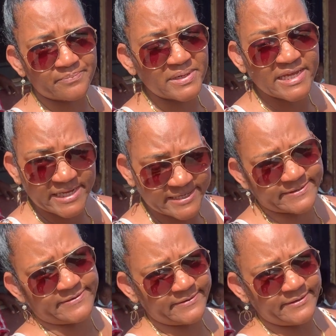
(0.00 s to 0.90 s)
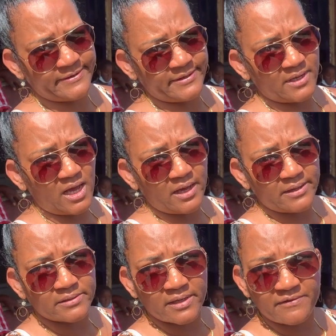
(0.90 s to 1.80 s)
Yeah.
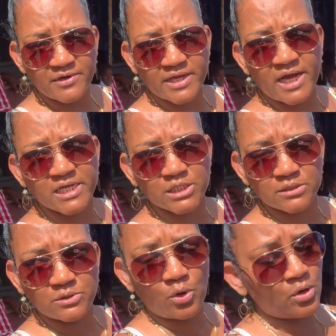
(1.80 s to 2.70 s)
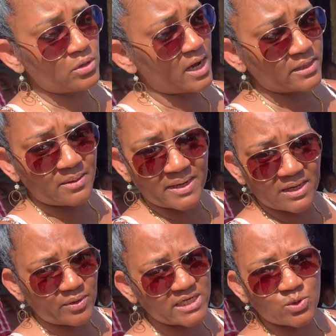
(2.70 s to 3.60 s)
You can't. Don't know about
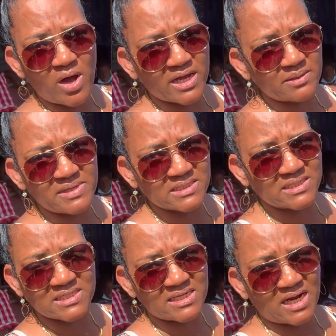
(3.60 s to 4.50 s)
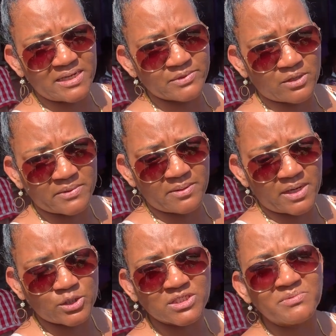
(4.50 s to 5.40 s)
that with the twang in business and something them
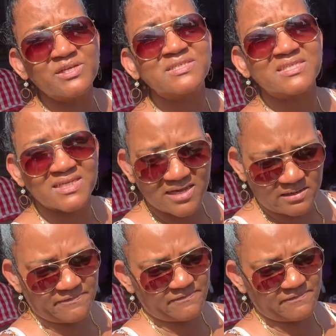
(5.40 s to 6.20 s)
and just be yourself.